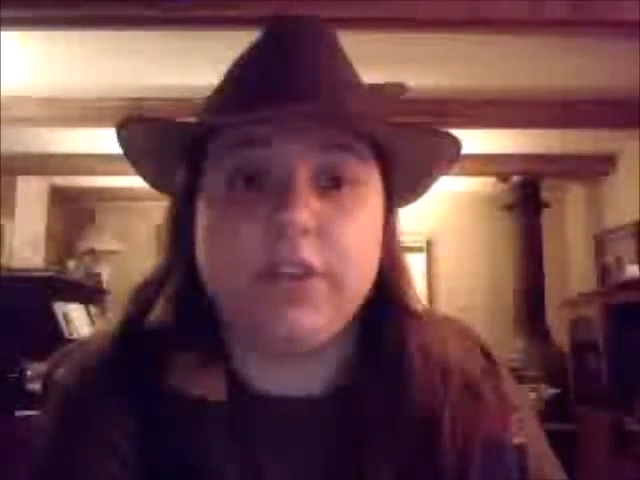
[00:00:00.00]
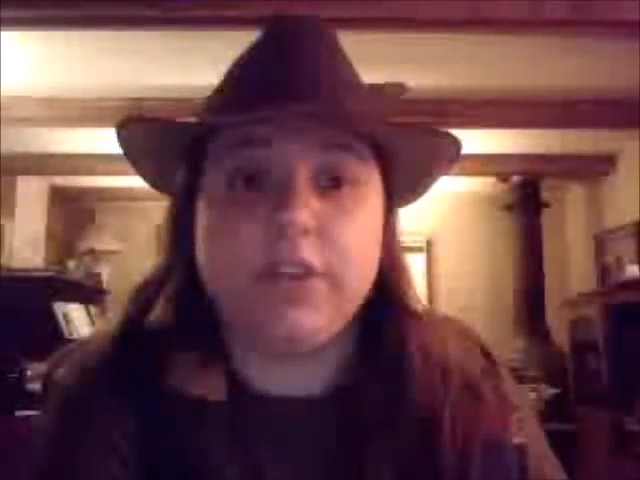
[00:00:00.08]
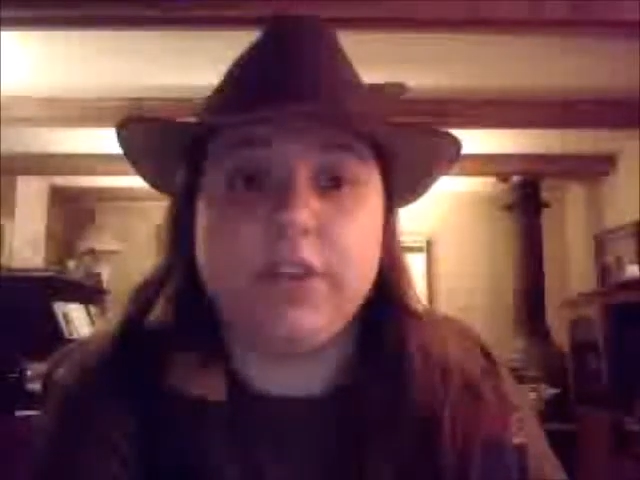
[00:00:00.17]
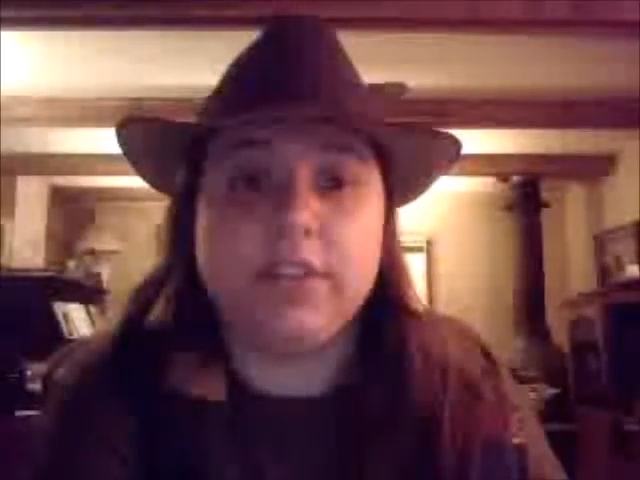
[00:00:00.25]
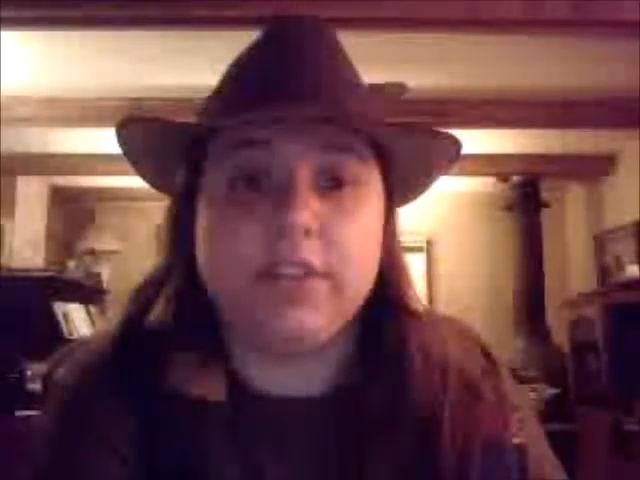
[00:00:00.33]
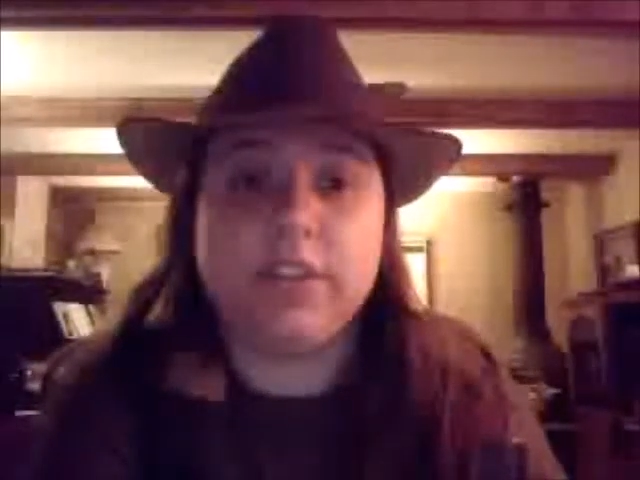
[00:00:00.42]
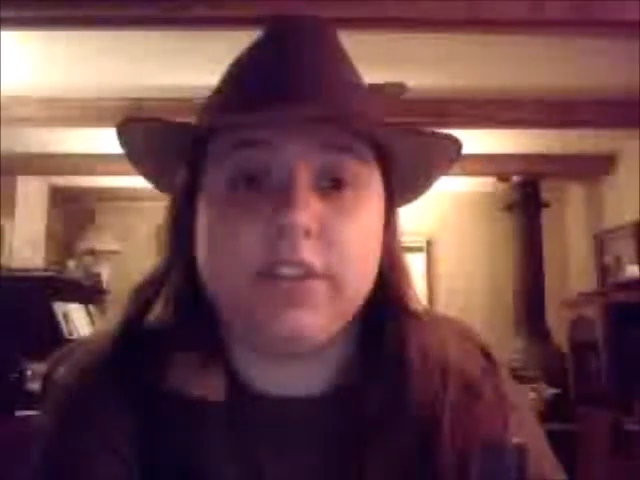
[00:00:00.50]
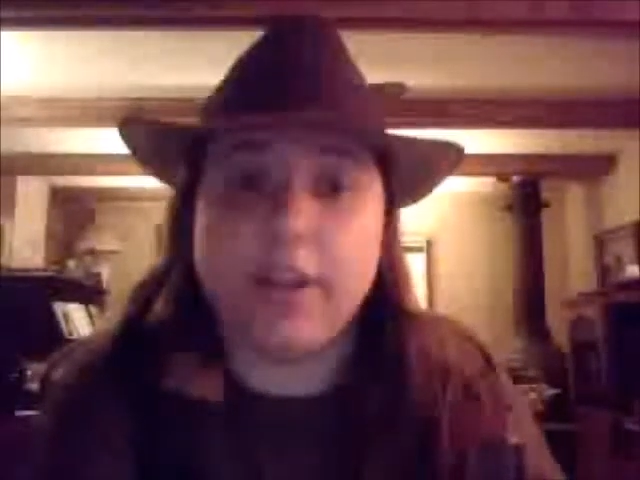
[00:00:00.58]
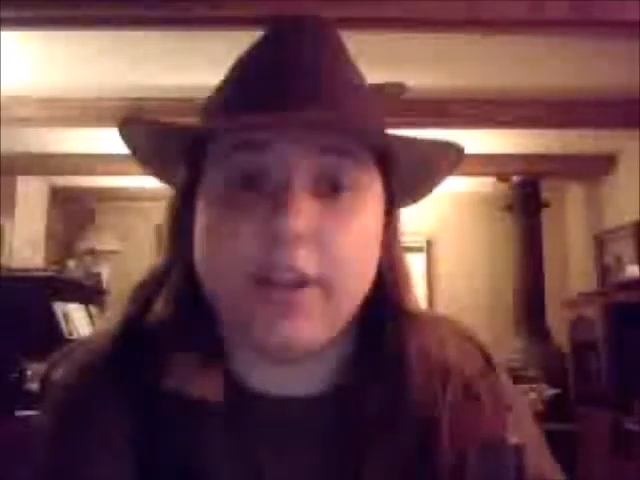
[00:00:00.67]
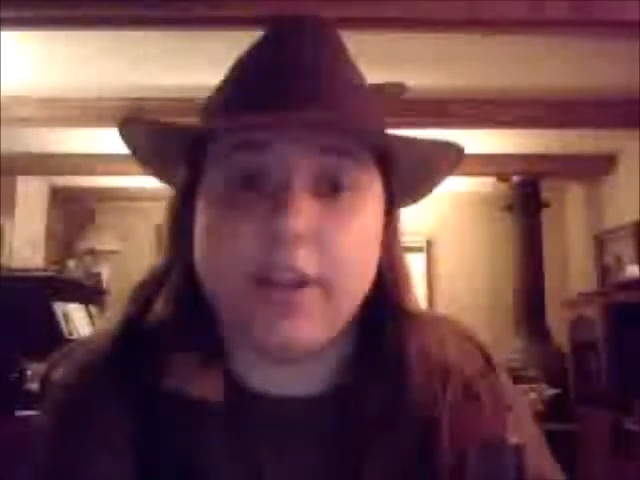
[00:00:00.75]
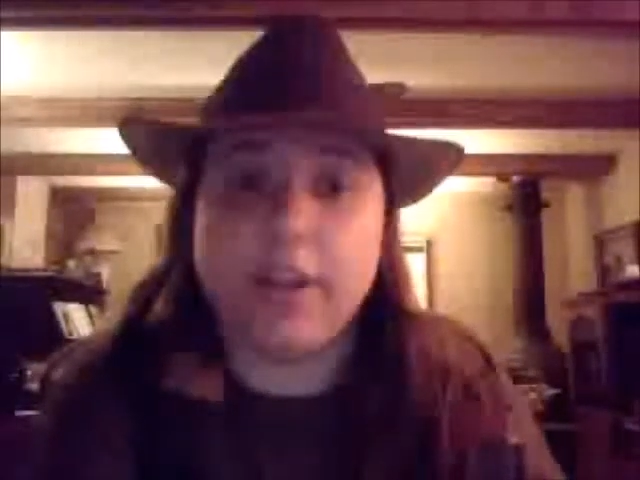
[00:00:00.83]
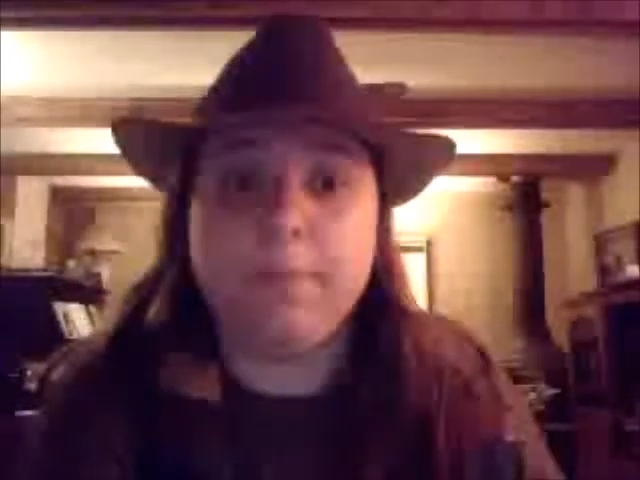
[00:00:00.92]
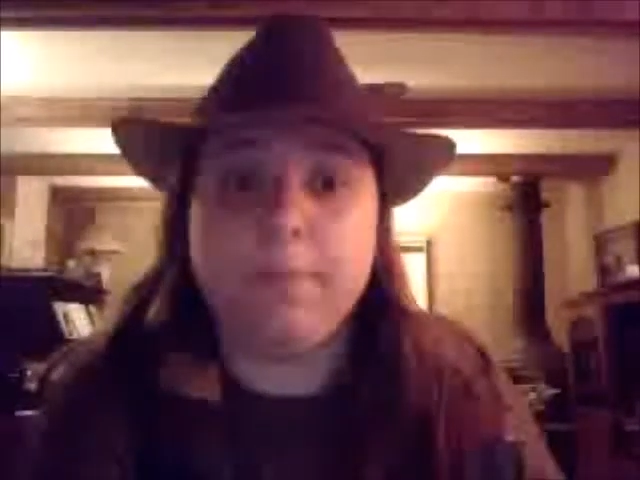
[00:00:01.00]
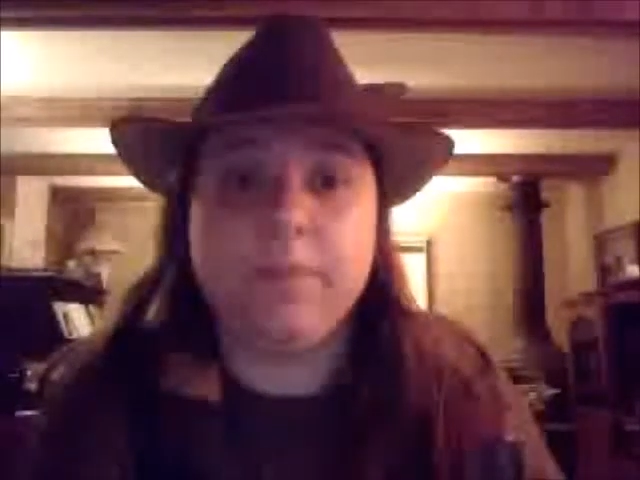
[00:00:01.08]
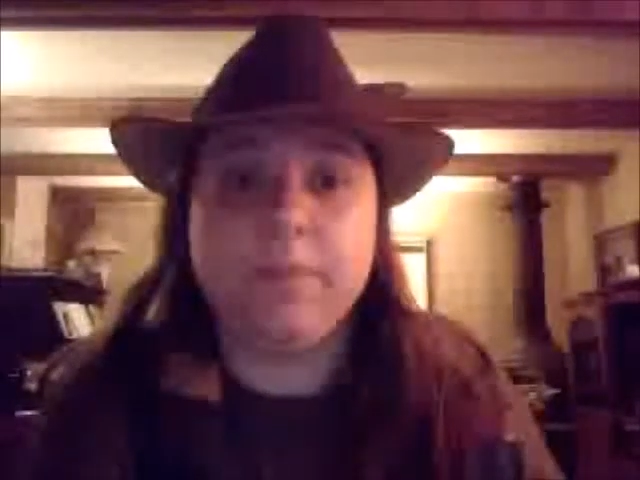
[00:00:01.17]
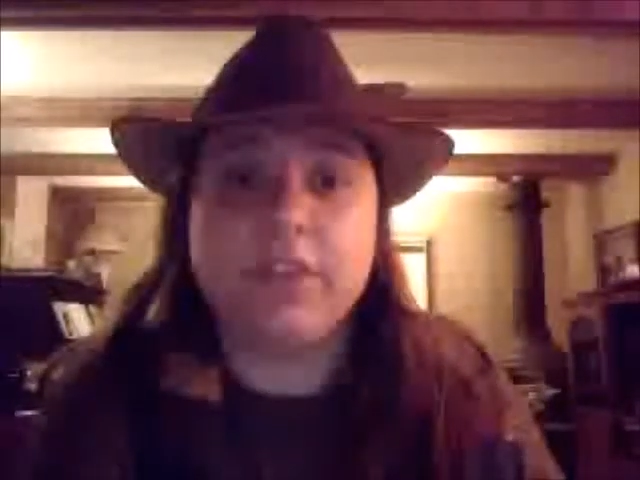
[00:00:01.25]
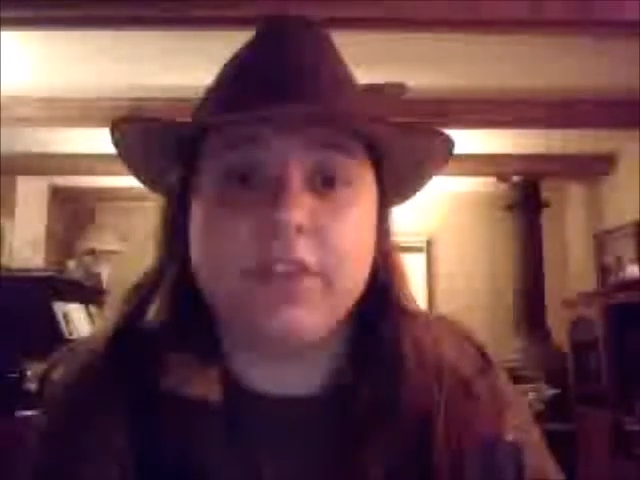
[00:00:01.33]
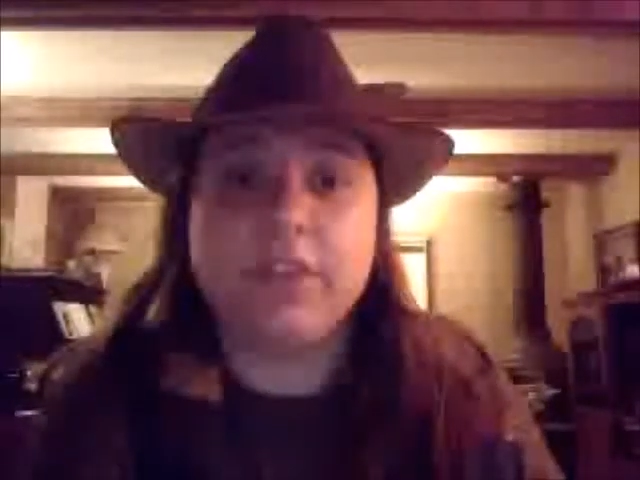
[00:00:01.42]

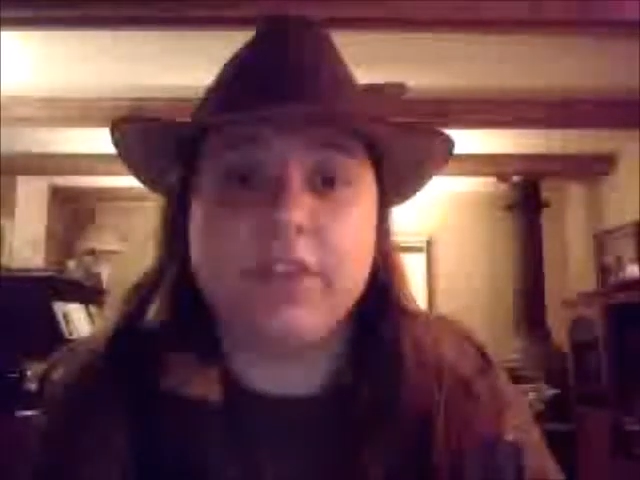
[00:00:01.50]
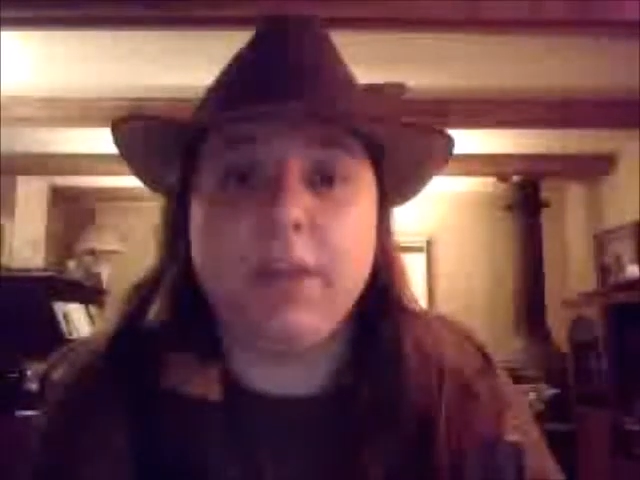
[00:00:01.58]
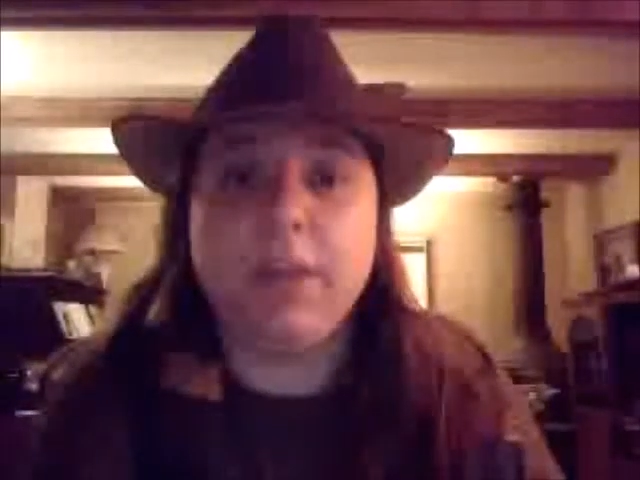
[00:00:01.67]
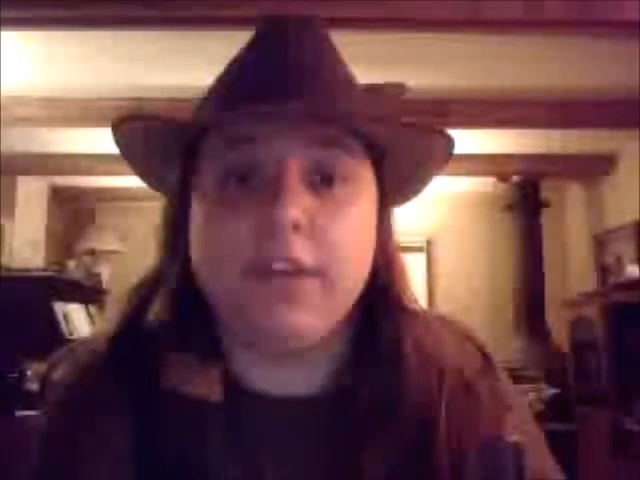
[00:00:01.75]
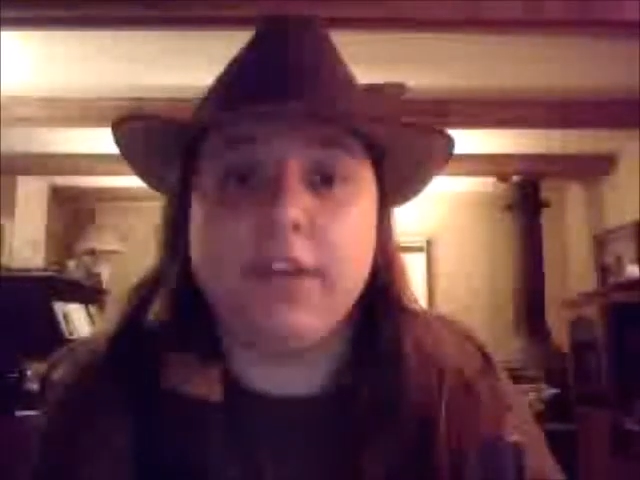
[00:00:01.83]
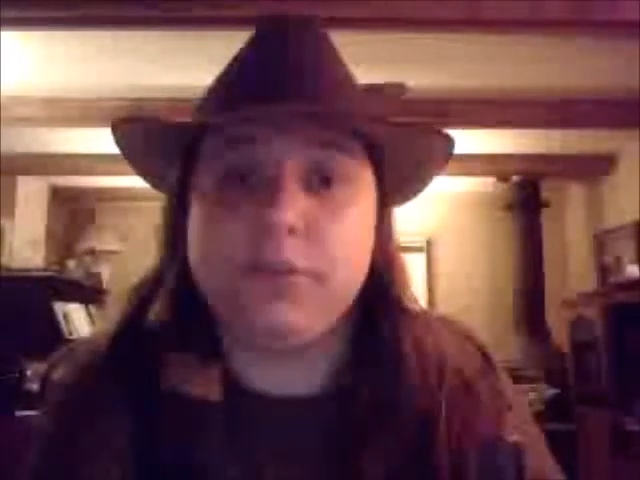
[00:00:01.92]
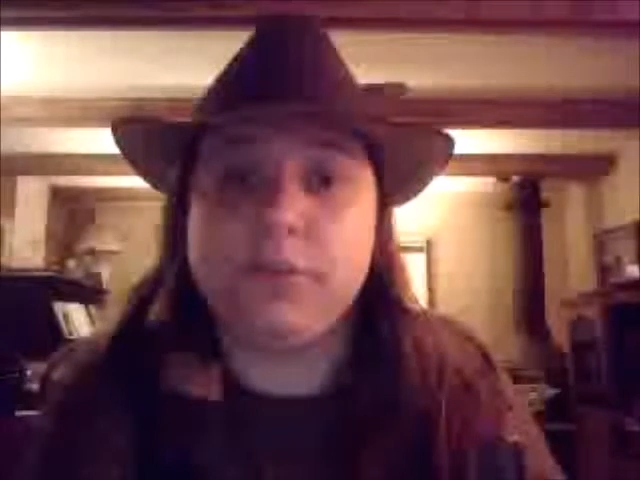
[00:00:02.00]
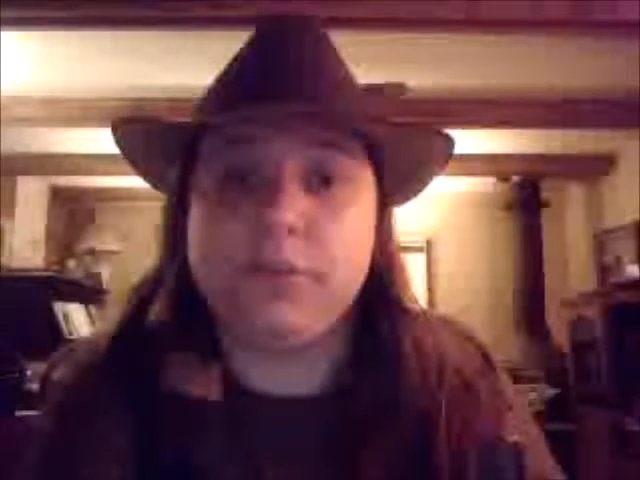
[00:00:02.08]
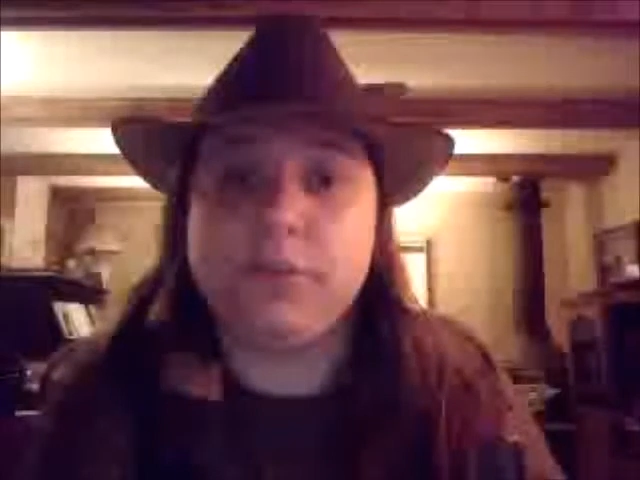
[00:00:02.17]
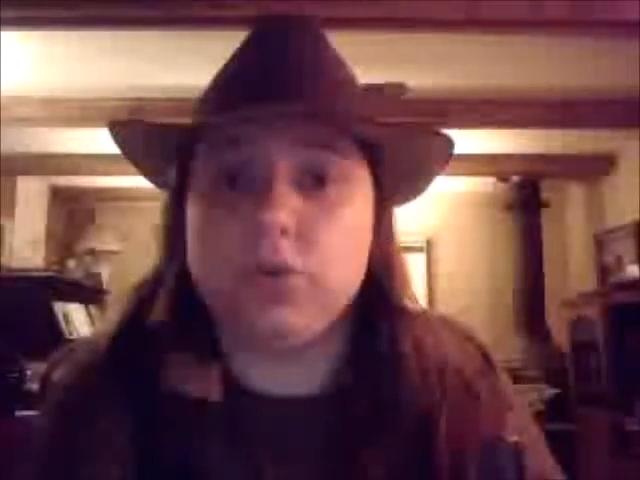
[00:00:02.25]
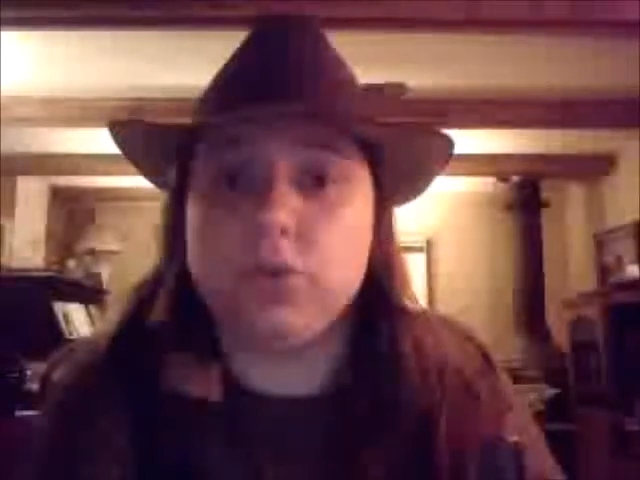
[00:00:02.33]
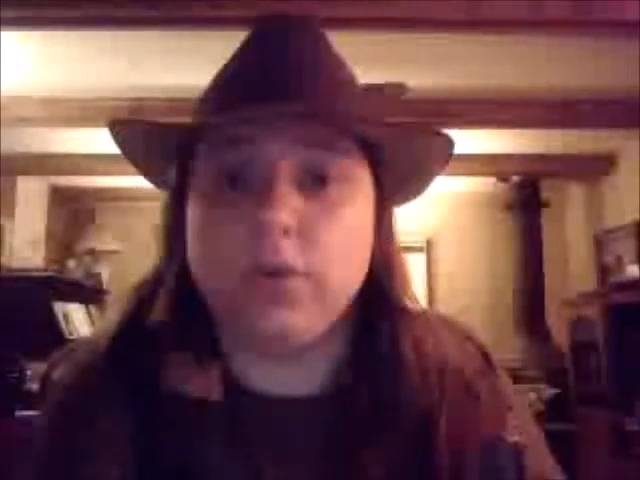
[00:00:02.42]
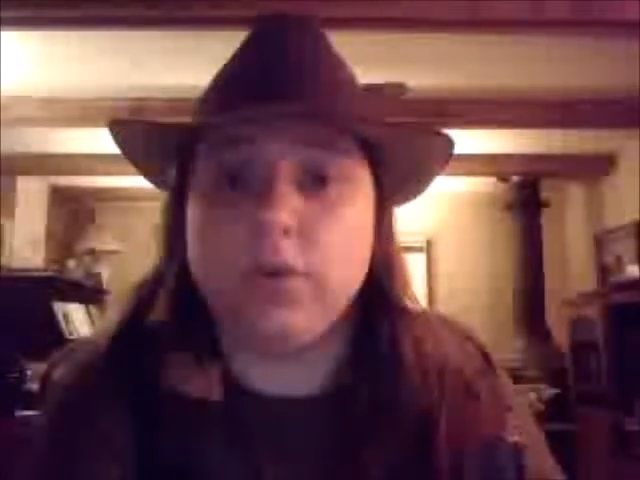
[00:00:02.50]
time began to run short,